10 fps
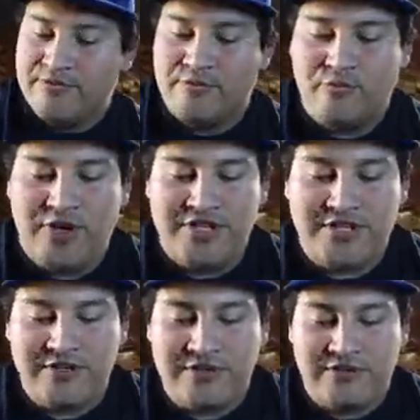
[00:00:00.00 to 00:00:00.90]
One,
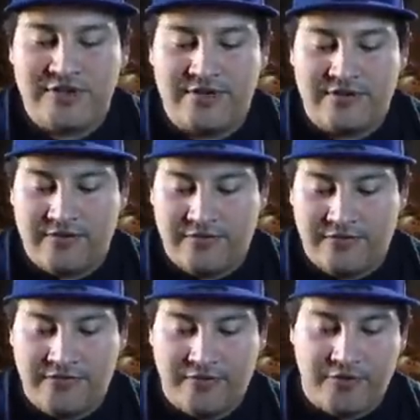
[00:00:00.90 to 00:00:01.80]
two, three,
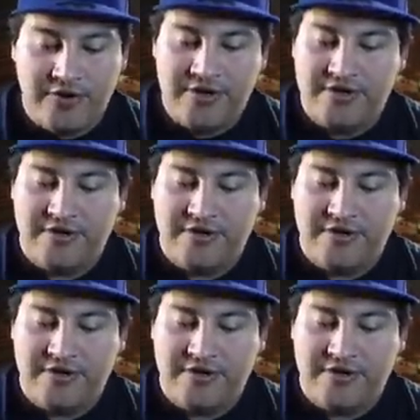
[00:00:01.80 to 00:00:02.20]
four,